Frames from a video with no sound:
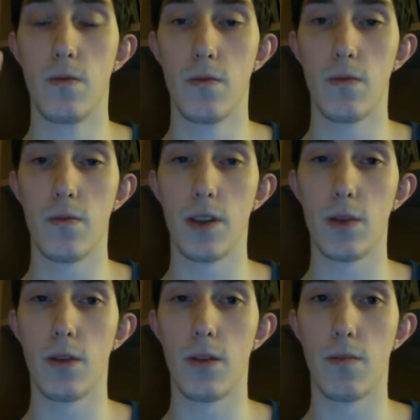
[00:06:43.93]
these
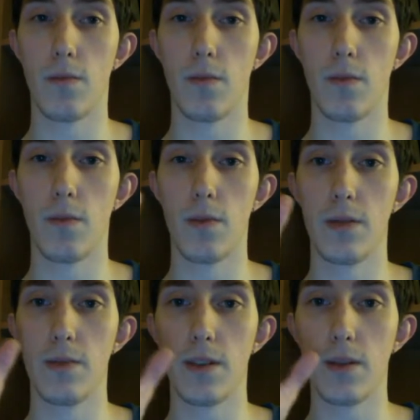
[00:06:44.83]

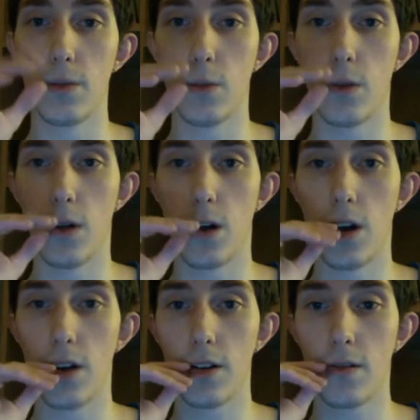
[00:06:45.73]
missiles were
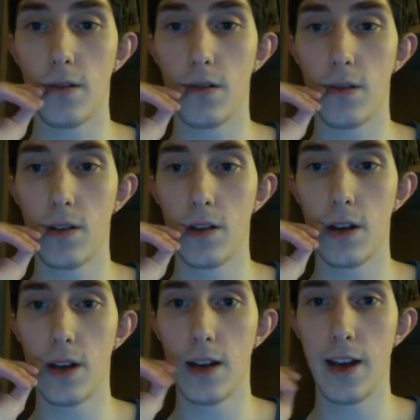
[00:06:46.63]
launched
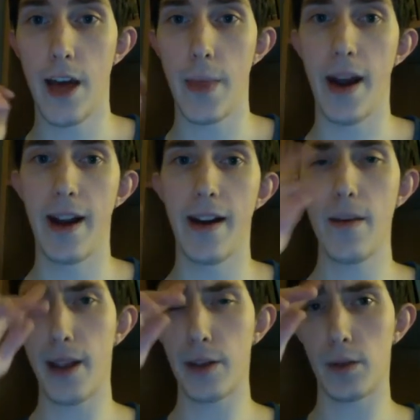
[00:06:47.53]
at that
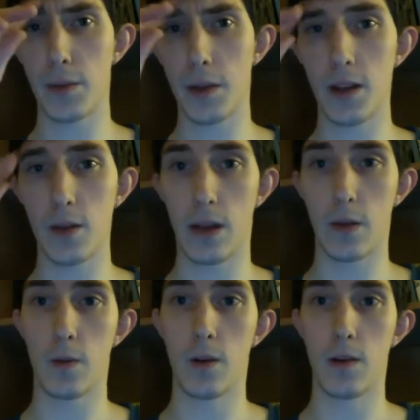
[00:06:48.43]
airbase was because, like,
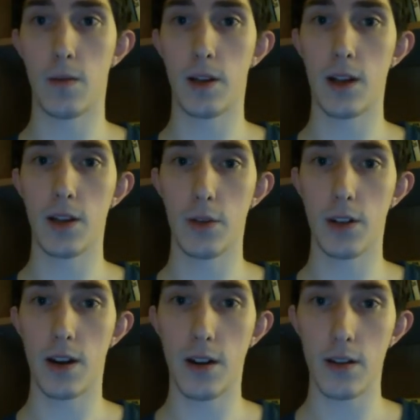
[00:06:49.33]
well, because it was
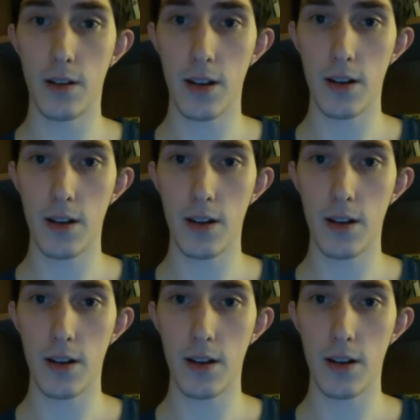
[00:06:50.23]
an airstrike.